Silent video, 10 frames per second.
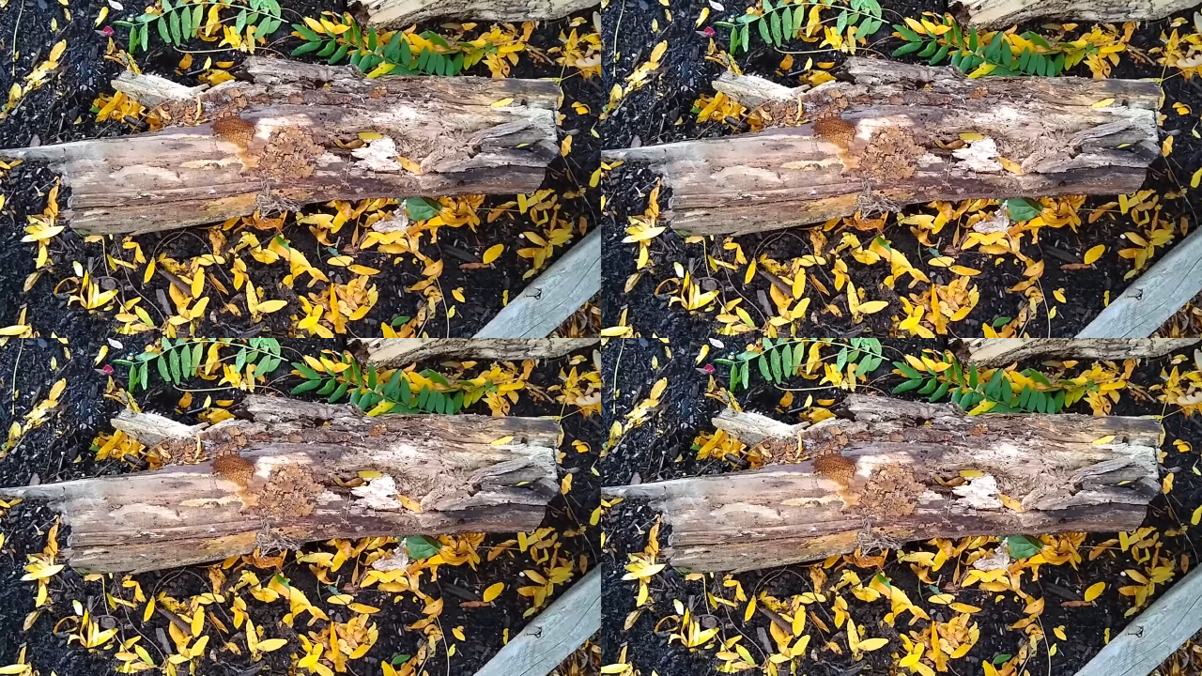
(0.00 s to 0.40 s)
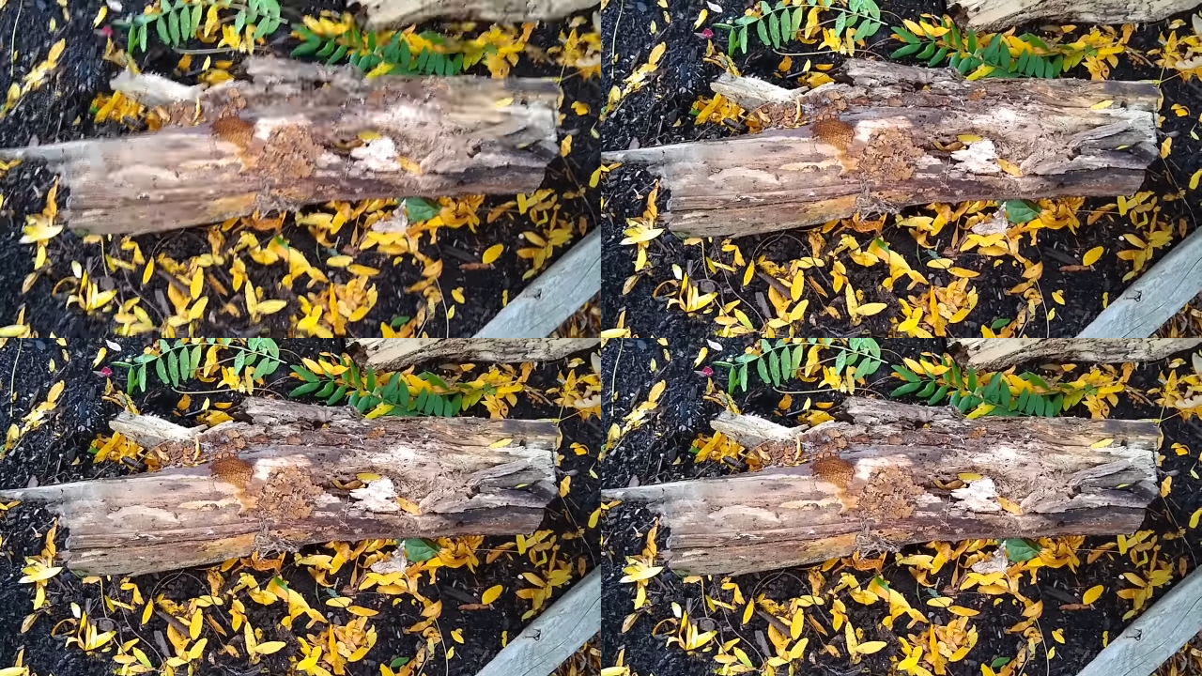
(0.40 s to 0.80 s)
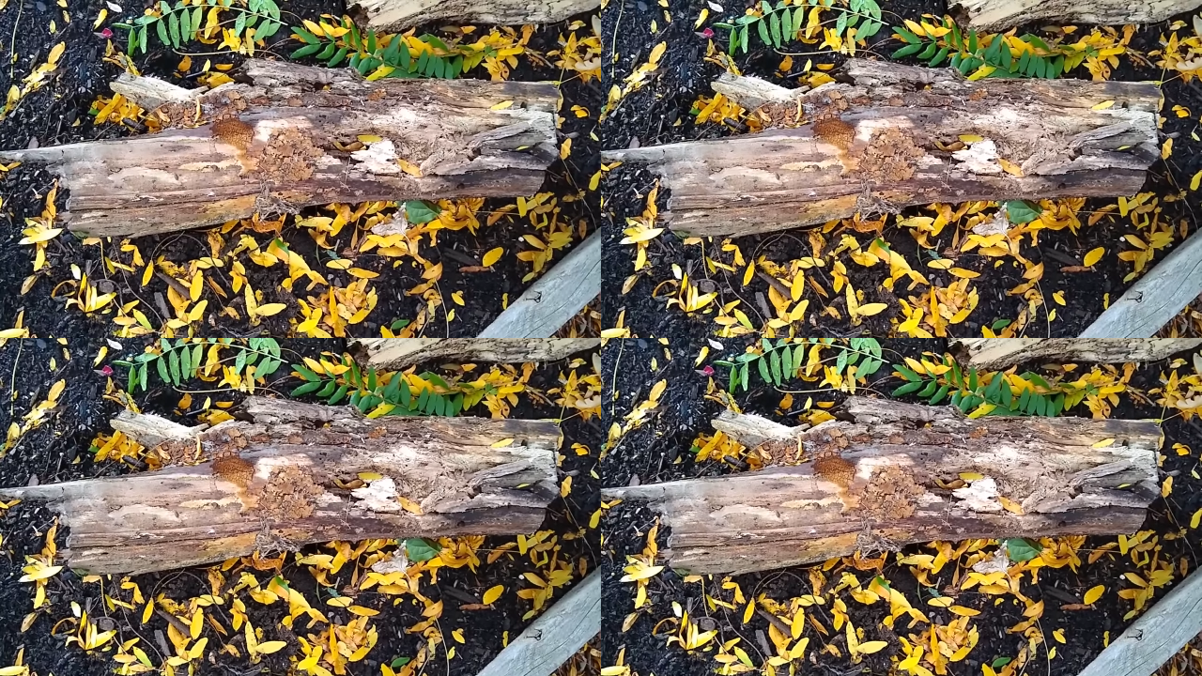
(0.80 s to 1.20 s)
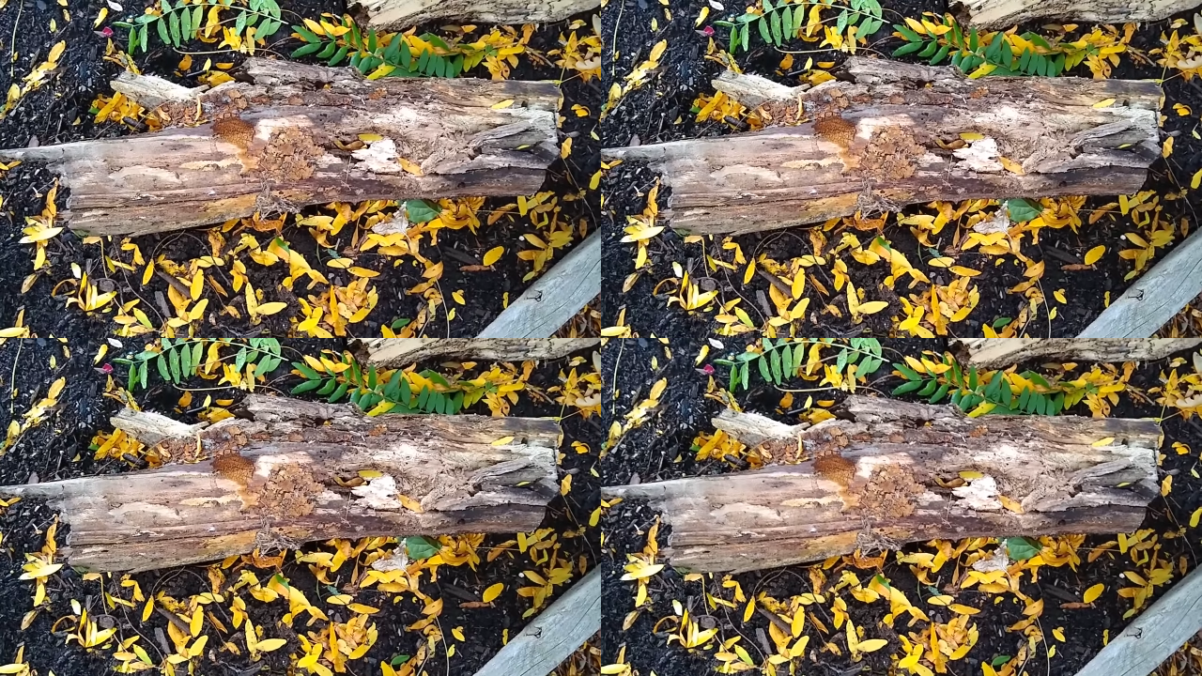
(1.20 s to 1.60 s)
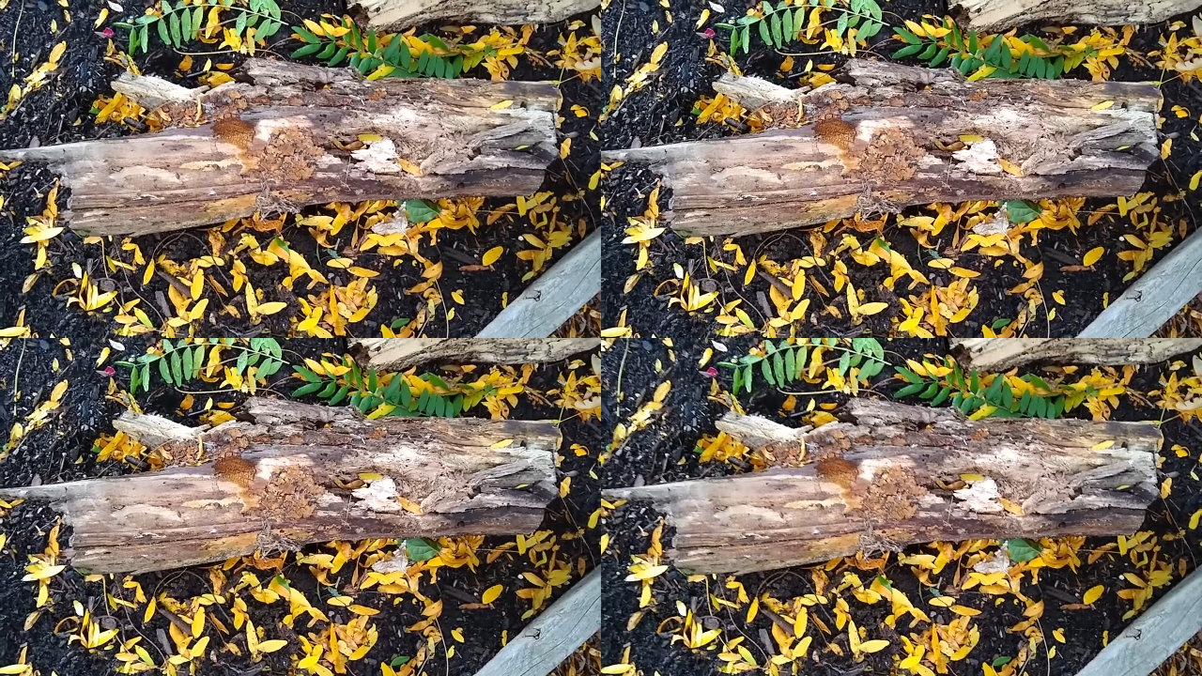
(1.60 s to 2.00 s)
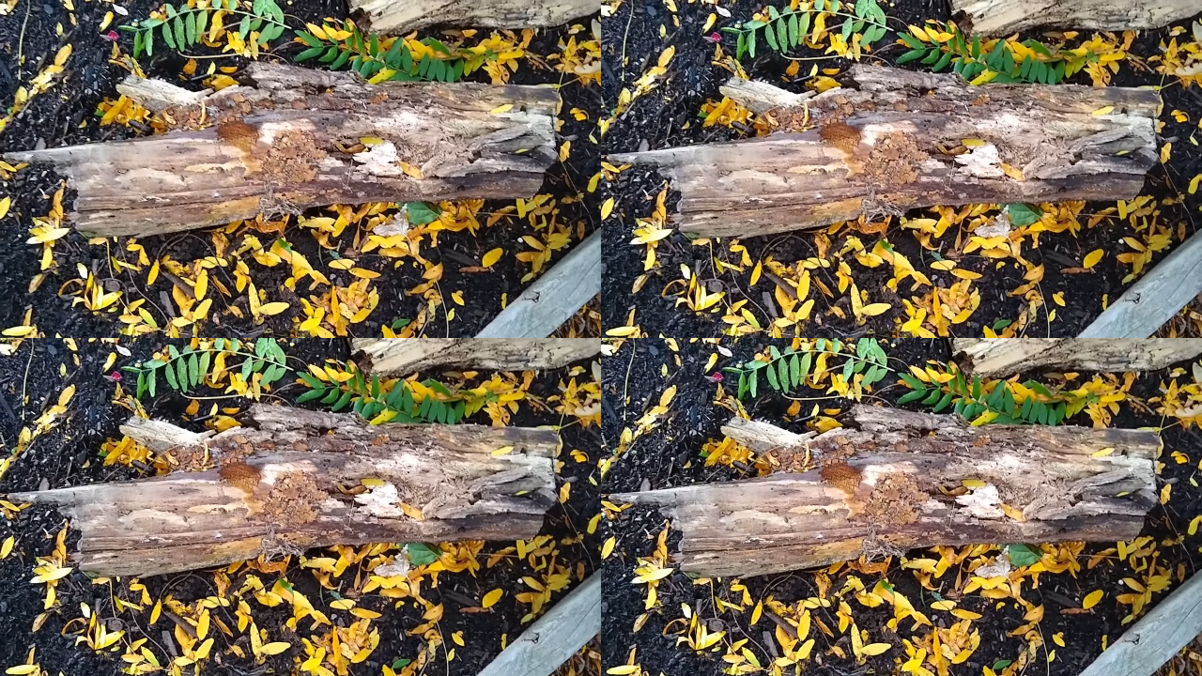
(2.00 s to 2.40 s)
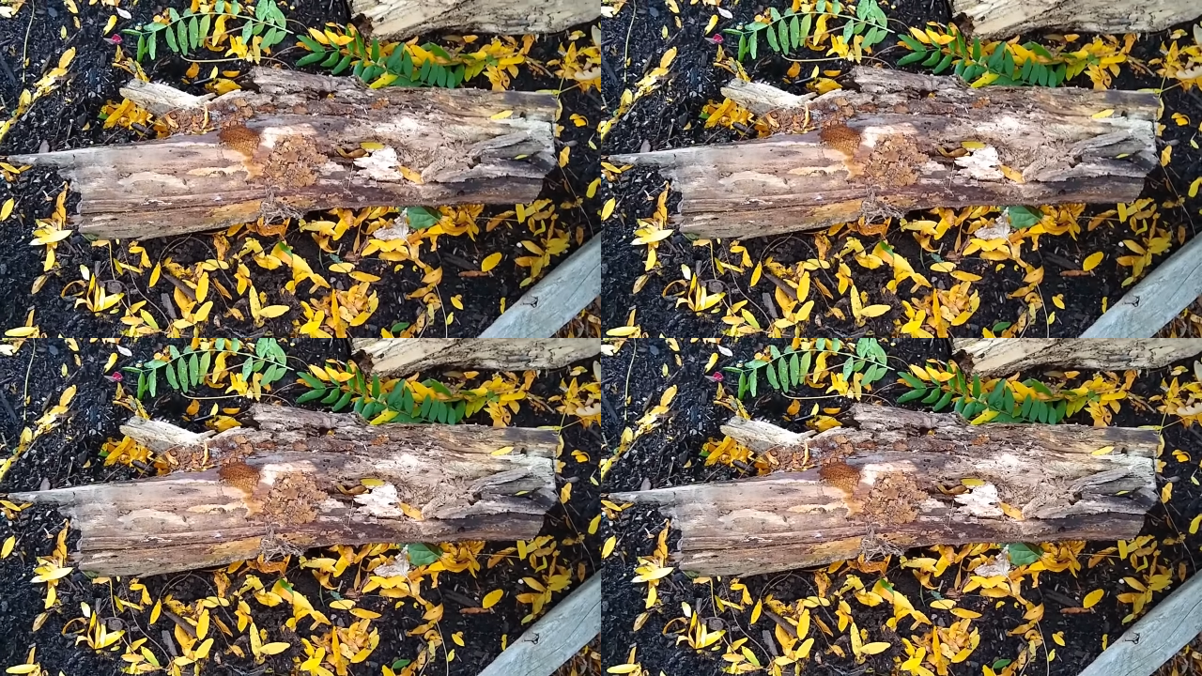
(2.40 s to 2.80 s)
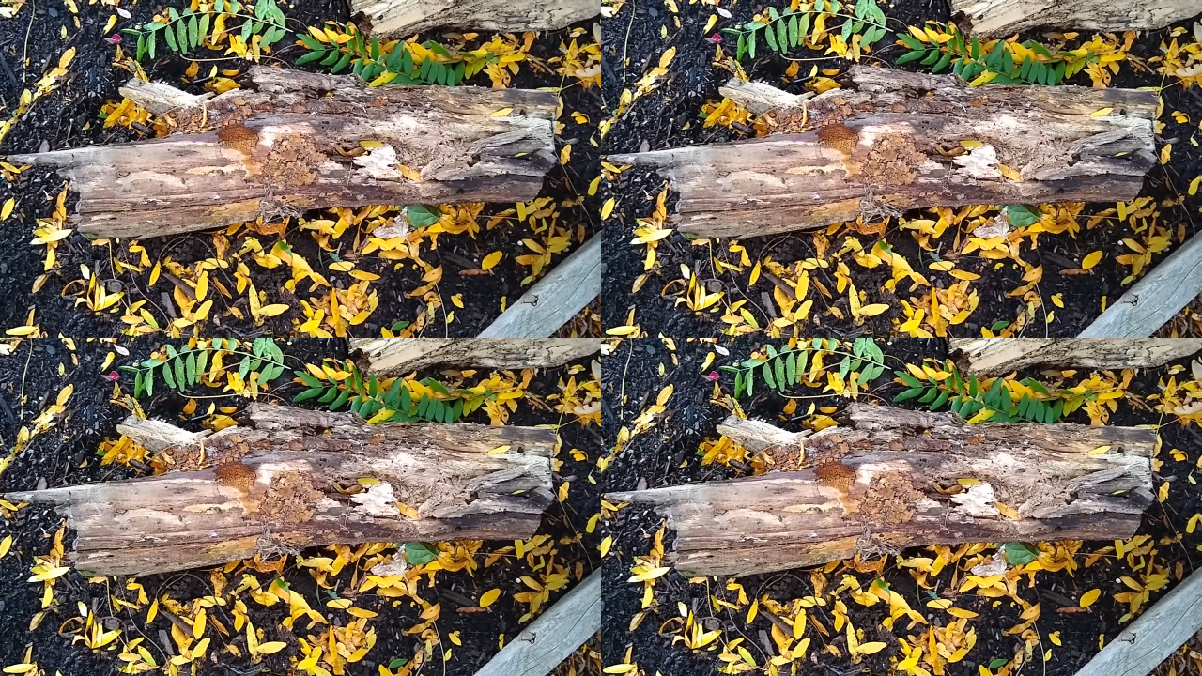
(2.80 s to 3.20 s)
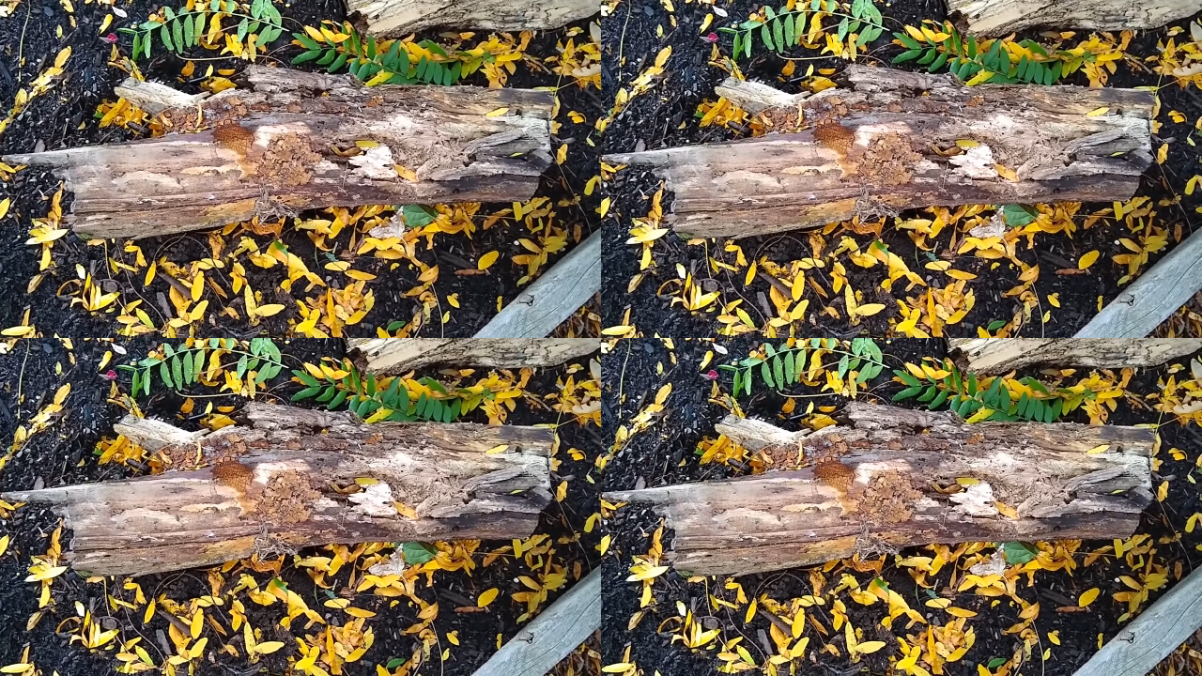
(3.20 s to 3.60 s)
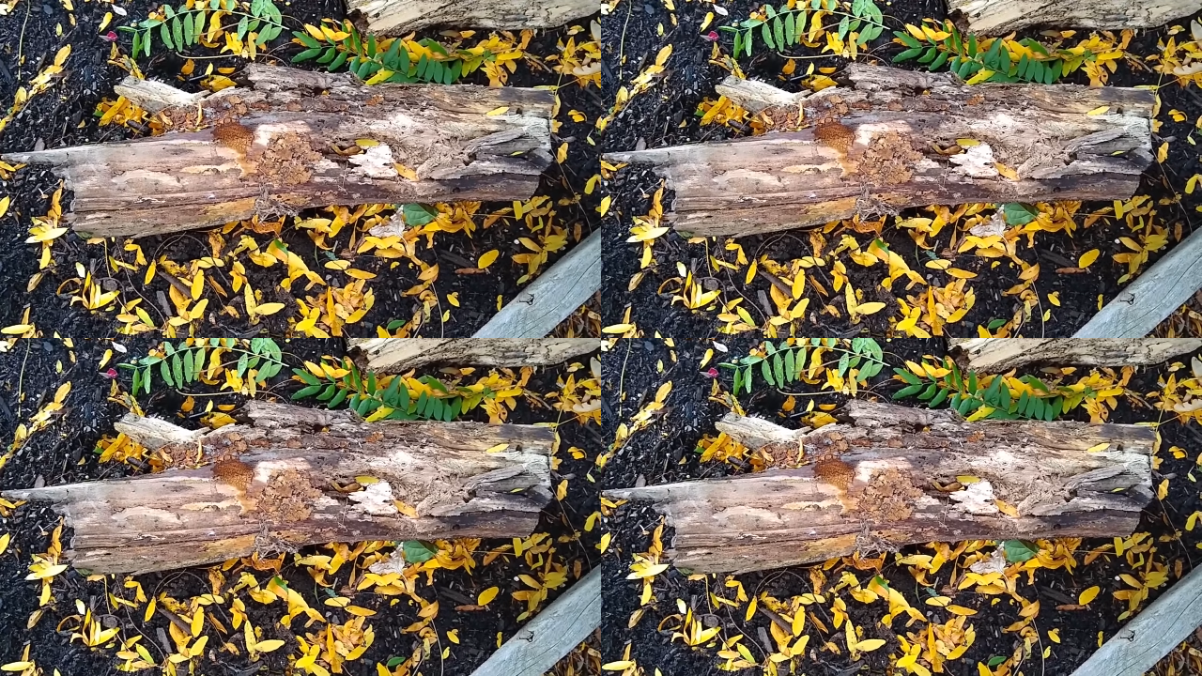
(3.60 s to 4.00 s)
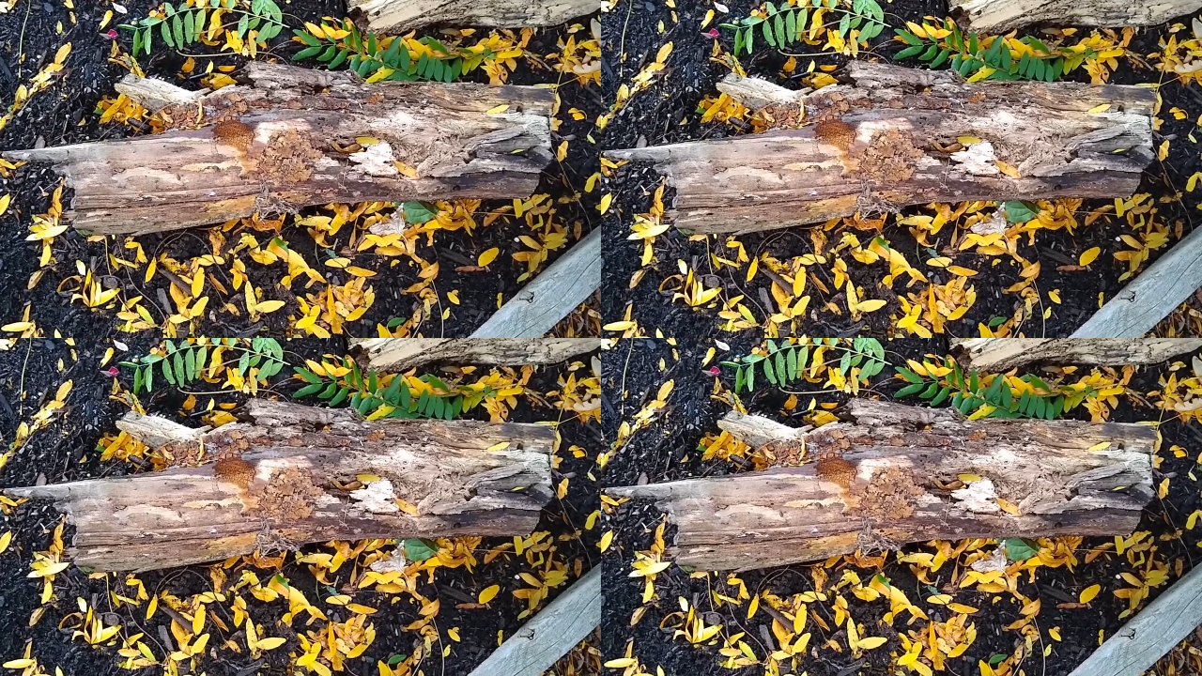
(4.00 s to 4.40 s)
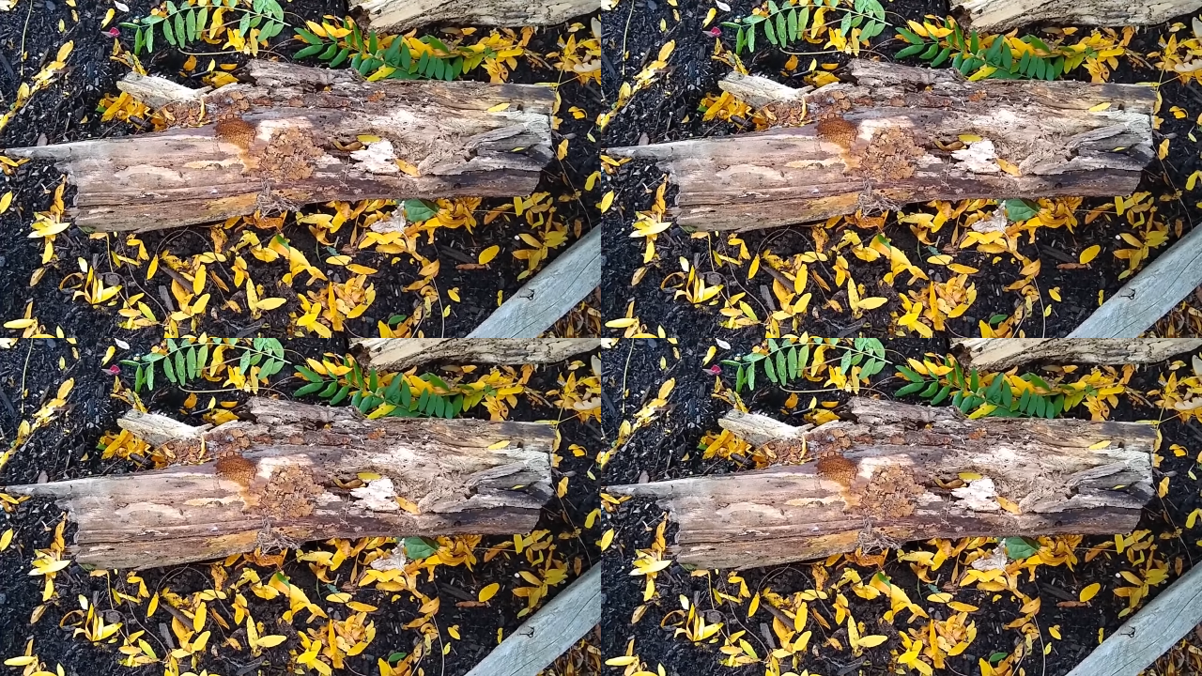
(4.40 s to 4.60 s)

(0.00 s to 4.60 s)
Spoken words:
No face is visible, so there are no lips to read.